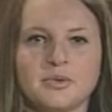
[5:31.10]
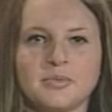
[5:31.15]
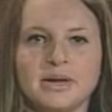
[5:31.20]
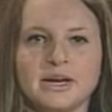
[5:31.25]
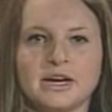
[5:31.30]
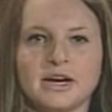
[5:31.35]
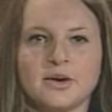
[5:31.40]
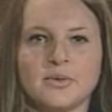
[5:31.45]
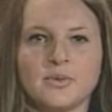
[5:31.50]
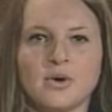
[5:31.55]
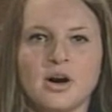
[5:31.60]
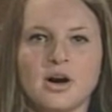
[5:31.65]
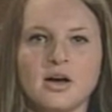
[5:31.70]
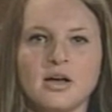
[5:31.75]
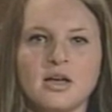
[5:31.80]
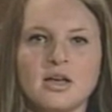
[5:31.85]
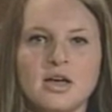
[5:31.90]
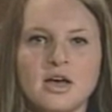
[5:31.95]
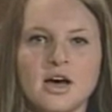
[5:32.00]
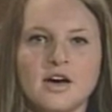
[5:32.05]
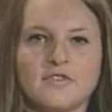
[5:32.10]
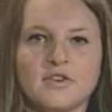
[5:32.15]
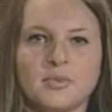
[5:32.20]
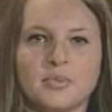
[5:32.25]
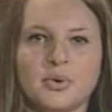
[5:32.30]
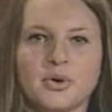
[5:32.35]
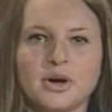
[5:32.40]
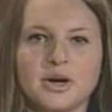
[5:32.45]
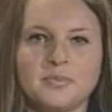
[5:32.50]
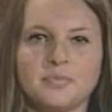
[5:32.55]
make a wall of
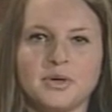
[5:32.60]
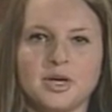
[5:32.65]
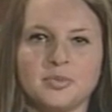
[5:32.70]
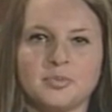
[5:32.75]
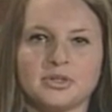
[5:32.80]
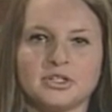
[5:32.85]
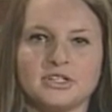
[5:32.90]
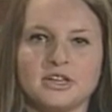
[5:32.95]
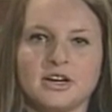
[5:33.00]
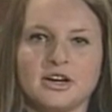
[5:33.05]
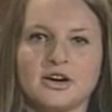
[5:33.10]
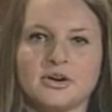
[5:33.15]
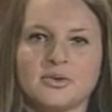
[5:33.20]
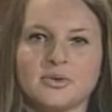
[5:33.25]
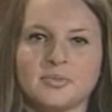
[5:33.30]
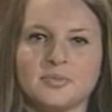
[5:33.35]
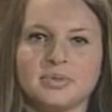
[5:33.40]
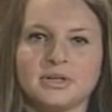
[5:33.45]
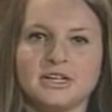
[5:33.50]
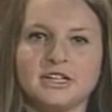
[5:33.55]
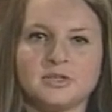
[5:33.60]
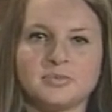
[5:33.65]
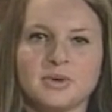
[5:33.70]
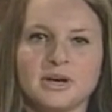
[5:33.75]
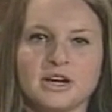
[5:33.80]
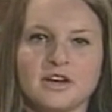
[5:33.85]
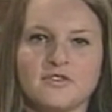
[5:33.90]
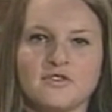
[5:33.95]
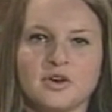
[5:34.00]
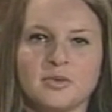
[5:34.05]
important people to know. Please
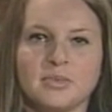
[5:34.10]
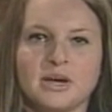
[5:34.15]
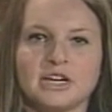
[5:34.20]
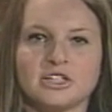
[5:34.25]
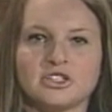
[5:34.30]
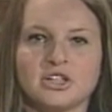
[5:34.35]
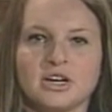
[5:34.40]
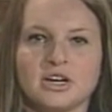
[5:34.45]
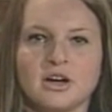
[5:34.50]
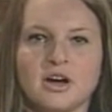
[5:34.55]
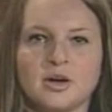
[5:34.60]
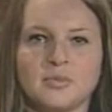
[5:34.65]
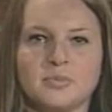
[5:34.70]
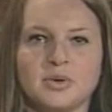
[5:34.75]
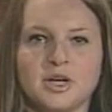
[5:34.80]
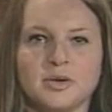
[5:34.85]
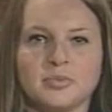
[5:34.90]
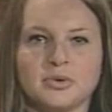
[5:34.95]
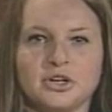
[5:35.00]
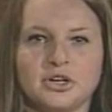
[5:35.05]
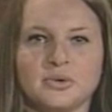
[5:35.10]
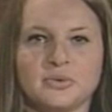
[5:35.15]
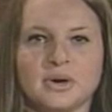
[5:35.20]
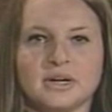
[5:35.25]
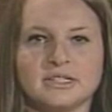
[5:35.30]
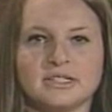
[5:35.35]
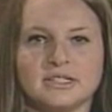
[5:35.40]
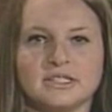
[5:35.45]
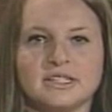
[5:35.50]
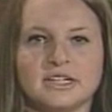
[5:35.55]
bring information on people you
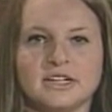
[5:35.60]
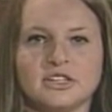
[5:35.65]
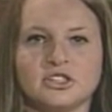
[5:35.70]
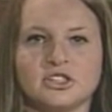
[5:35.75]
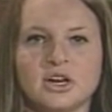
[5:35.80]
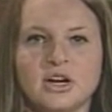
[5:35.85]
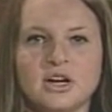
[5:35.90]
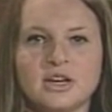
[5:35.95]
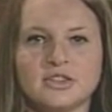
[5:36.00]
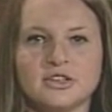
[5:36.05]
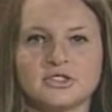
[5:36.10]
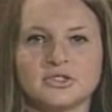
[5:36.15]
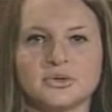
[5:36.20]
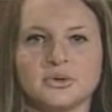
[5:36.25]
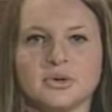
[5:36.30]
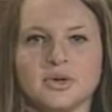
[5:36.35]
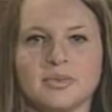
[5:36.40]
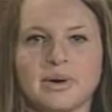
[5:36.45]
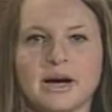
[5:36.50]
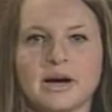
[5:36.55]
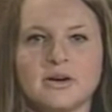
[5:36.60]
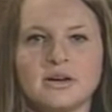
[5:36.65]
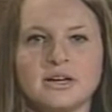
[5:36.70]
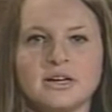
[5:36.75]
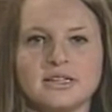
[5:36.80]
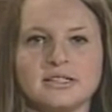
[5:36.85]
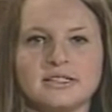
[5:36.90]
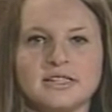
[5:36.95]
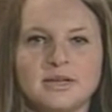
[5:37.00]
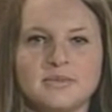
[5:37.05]
want to teach the school about.
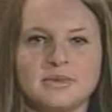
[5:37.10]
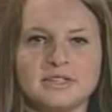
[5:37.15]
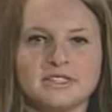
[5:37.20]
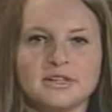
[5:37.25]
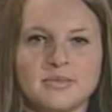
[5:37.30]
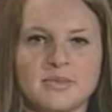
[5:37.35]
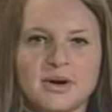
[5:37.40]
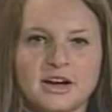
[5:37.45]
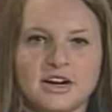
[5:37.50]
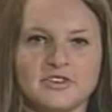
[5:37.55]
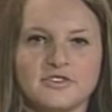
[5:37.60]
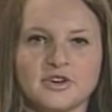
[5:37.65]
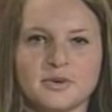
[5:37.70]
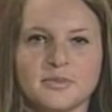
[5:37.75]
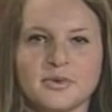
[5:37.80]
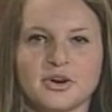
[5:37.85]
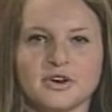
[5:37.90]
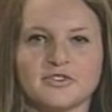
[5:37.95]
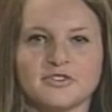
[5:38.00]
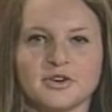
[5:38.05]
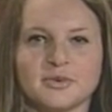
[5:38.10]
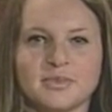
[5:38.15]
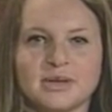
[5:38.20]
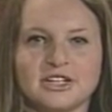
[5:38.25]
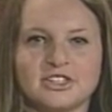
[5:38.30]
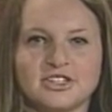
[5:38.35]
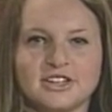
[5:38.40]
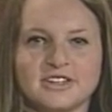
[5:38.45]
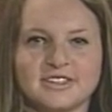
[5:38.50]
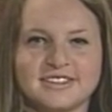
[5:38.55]
See Ms. Damani for more
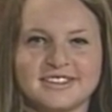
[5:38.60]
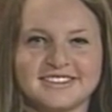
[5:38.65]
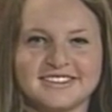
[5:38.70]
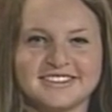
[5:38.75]
information.